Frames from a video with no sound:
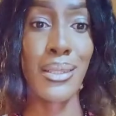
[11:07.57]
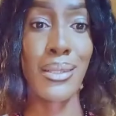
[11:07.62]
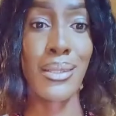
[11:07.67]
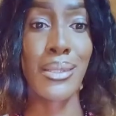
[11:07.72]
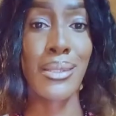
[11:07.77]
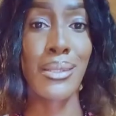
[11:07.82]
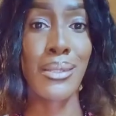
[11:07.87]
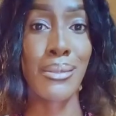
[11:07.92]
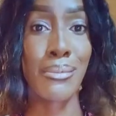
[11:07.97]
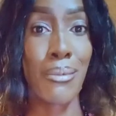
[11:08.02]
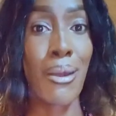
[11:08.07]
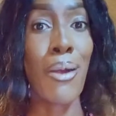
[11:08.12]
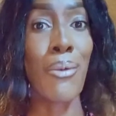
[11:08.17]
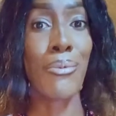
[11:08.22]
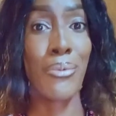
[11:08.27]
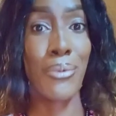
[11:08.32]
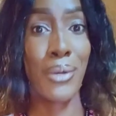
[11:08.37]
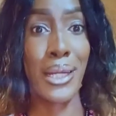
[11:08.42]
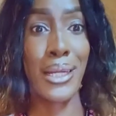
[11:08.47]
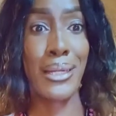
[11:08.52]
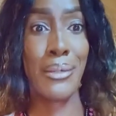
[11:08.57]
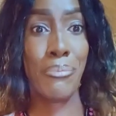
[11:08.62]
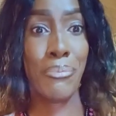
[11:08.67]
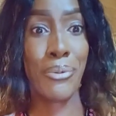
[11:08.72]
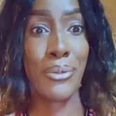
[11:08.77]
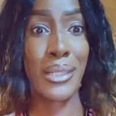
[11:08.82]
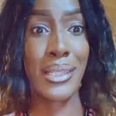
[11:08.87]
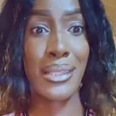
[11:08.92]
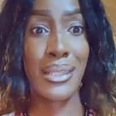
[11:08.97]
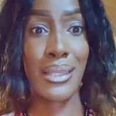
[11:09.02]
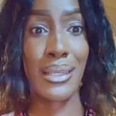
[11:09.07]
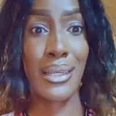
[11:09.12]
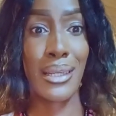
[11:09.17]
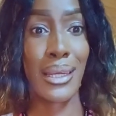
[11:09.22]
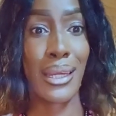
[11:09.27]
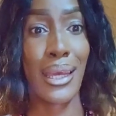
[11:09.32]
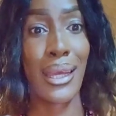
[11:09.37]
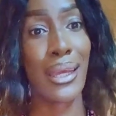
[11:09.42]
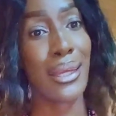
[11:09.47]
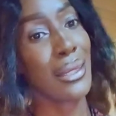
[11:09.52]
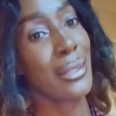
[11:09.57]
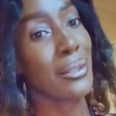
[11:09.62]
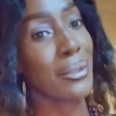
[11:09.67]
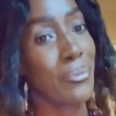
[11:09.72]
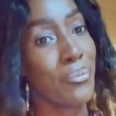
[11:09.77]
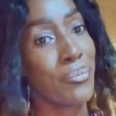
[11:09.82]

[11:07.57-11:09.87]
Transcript: it's really pretty. Like,